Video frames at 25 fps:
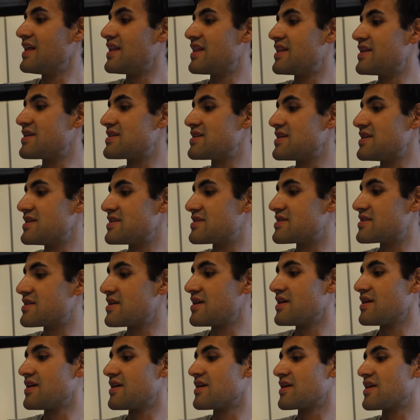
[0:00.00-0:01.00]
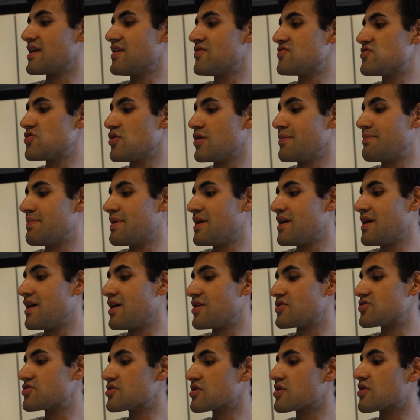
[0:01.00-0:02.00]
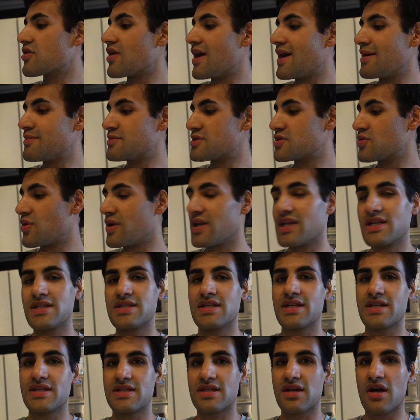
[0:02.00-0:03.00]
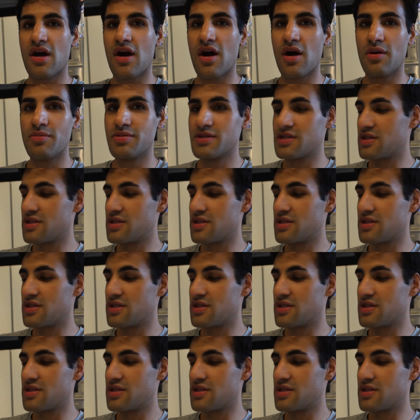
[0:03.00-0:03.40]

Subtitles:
This gives you per 100 grams 26 carbs.